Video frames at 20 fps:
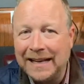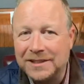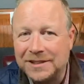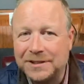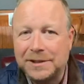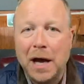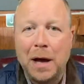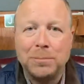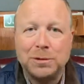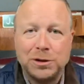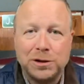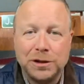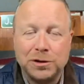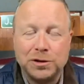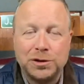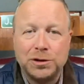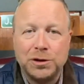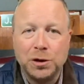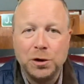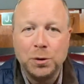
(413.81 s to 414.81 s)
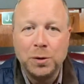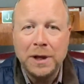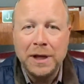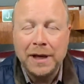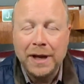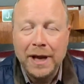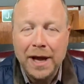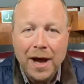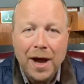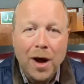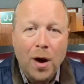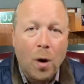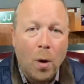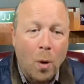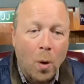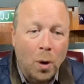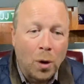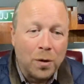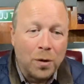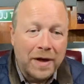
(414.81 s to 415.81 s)
substance to it,
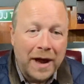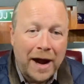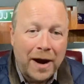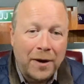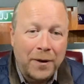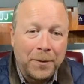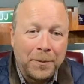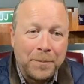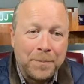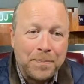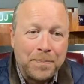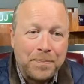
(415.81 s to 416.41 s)
or they're